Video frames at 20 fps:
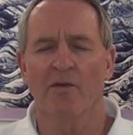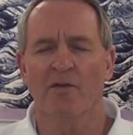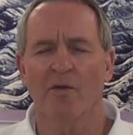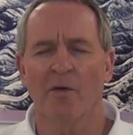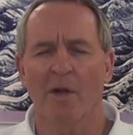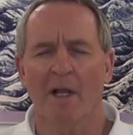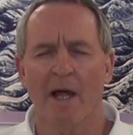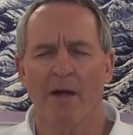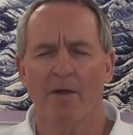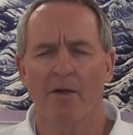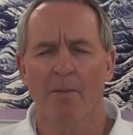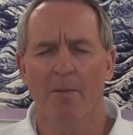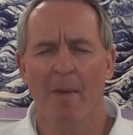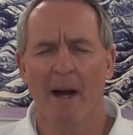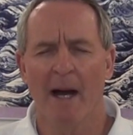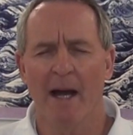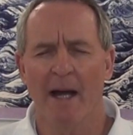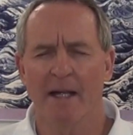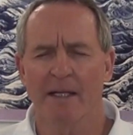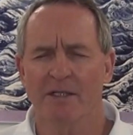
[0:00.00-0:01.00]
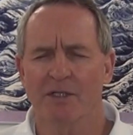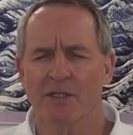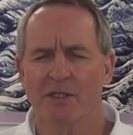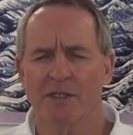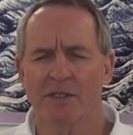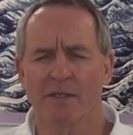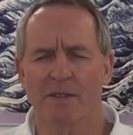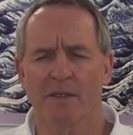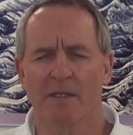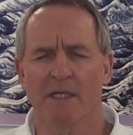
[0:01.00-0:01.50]
So allow your mind
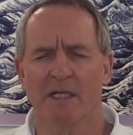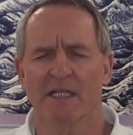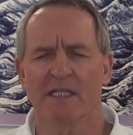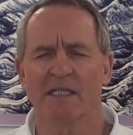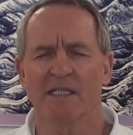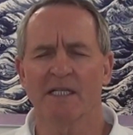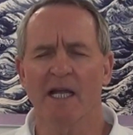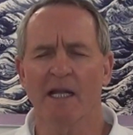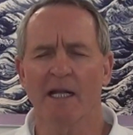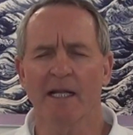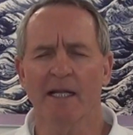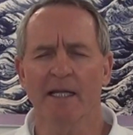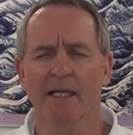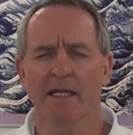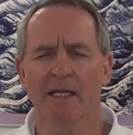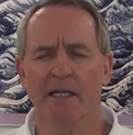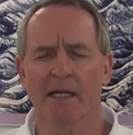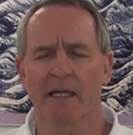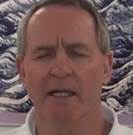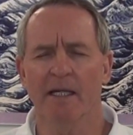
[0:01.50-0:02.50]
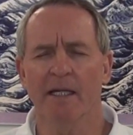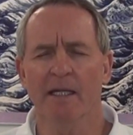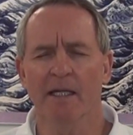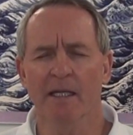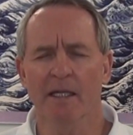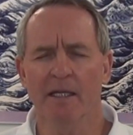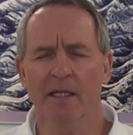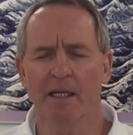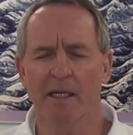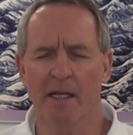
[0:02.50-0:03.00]
just to settle in
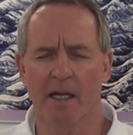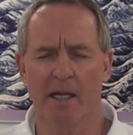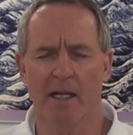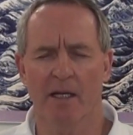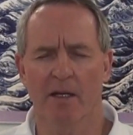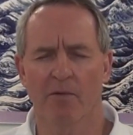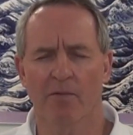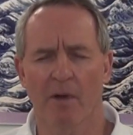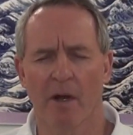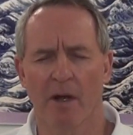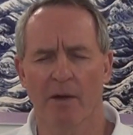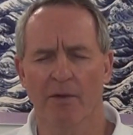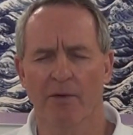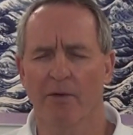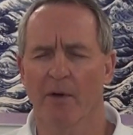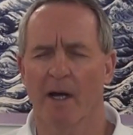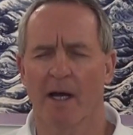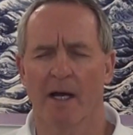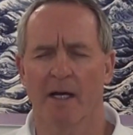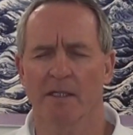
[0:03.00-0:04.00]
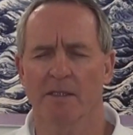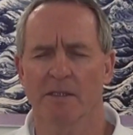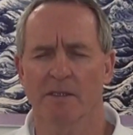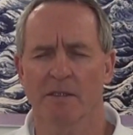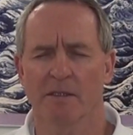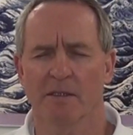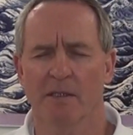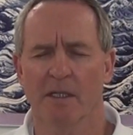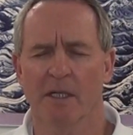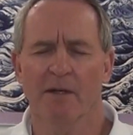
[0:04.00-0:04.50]
and around your
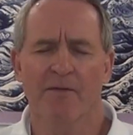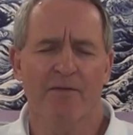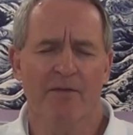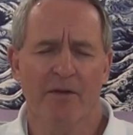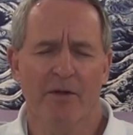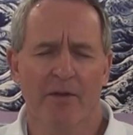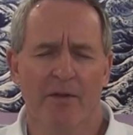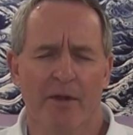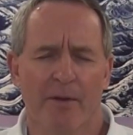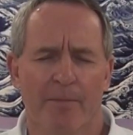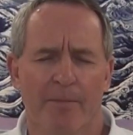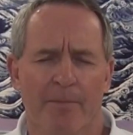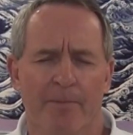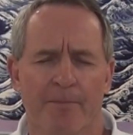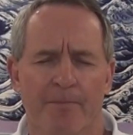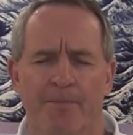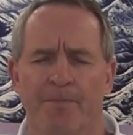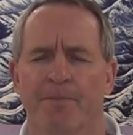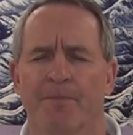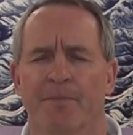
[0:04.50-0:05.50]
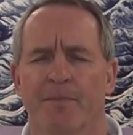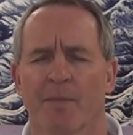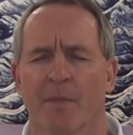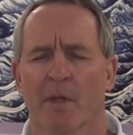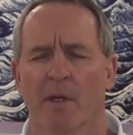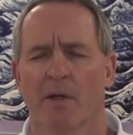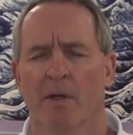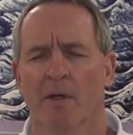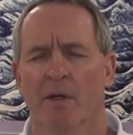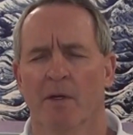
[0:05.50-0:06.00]
eyes and feel them.
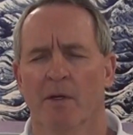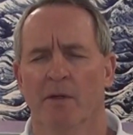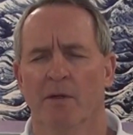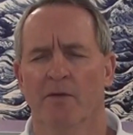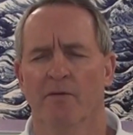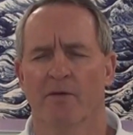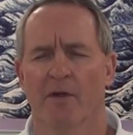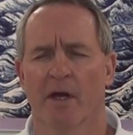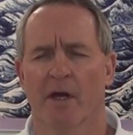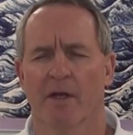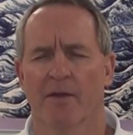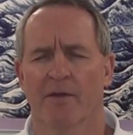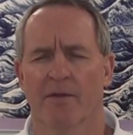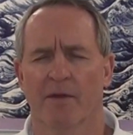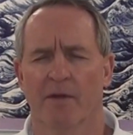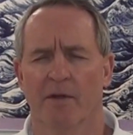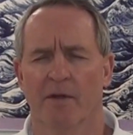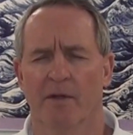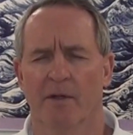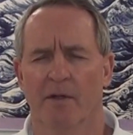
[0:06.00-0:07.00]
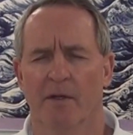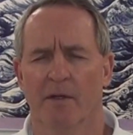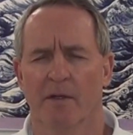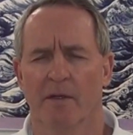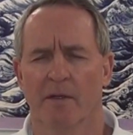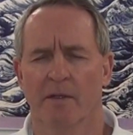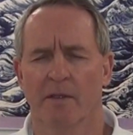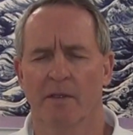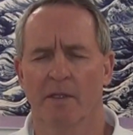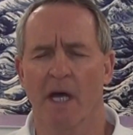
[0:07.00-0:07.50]
You've got the
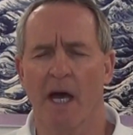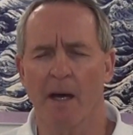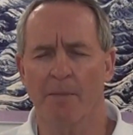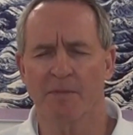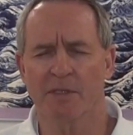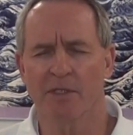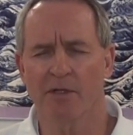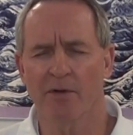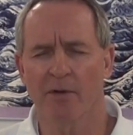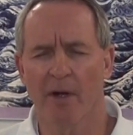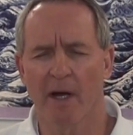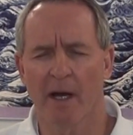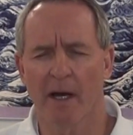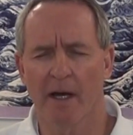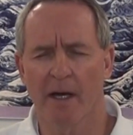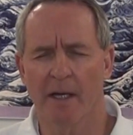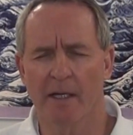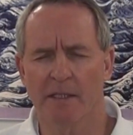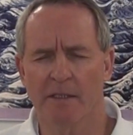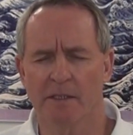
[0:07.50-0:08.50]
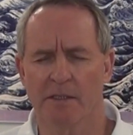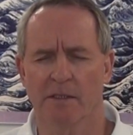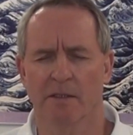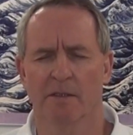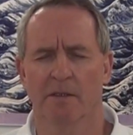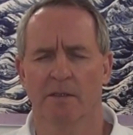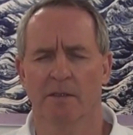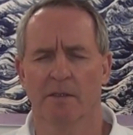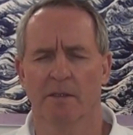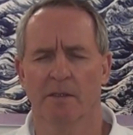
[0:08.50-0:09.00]
tops of your
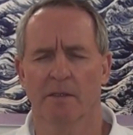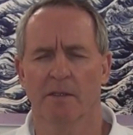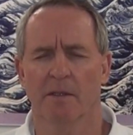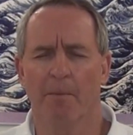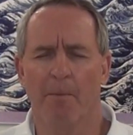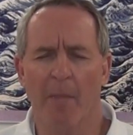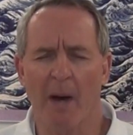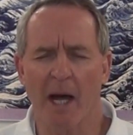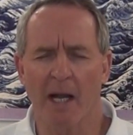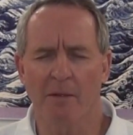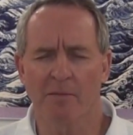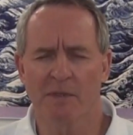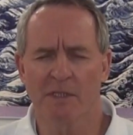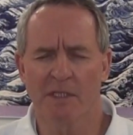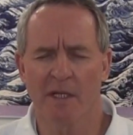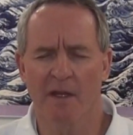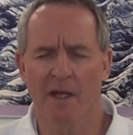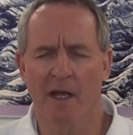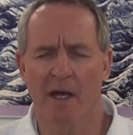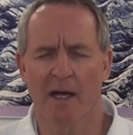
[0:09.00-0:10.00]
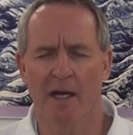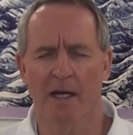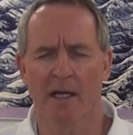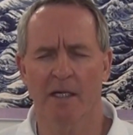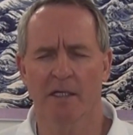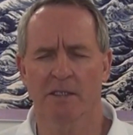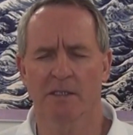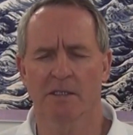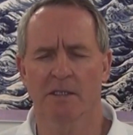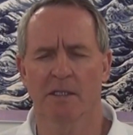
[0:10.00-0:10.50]
eyes, the bottoms of the
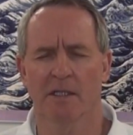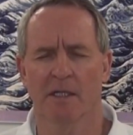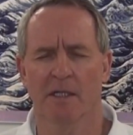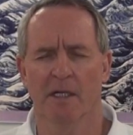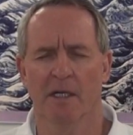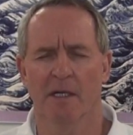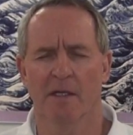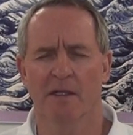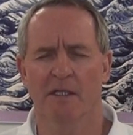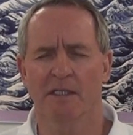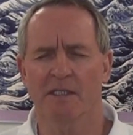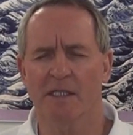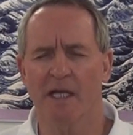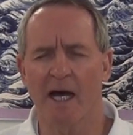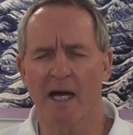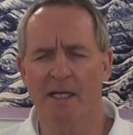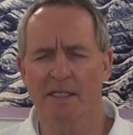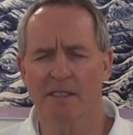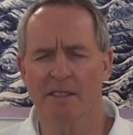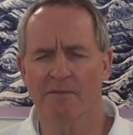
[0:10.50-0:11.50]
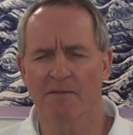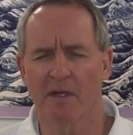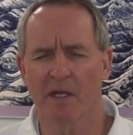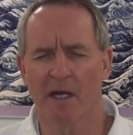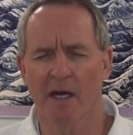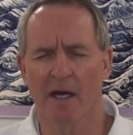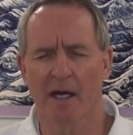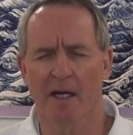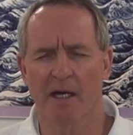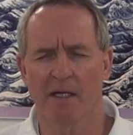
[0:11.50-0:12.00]
eyes, the sides of the
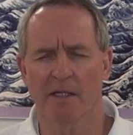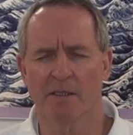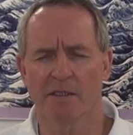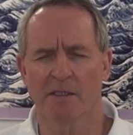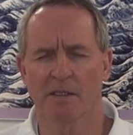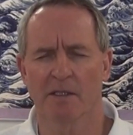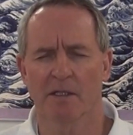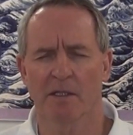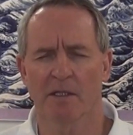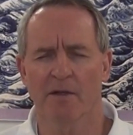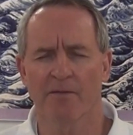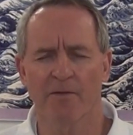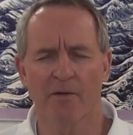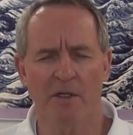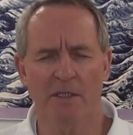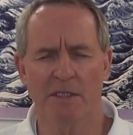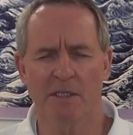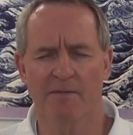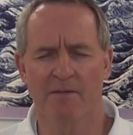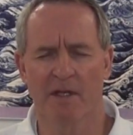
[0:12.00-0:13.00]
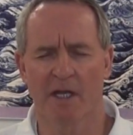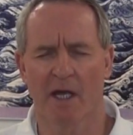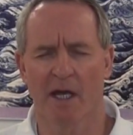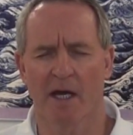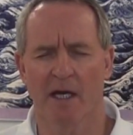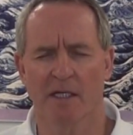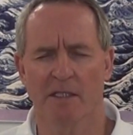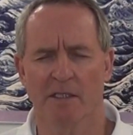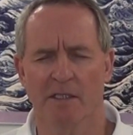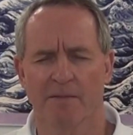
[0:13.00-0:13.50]
eyes, the fronts of the
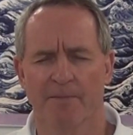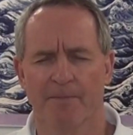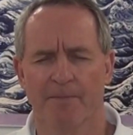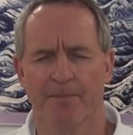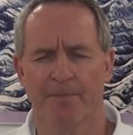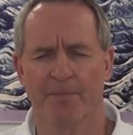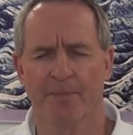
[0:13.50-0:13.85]
eyes.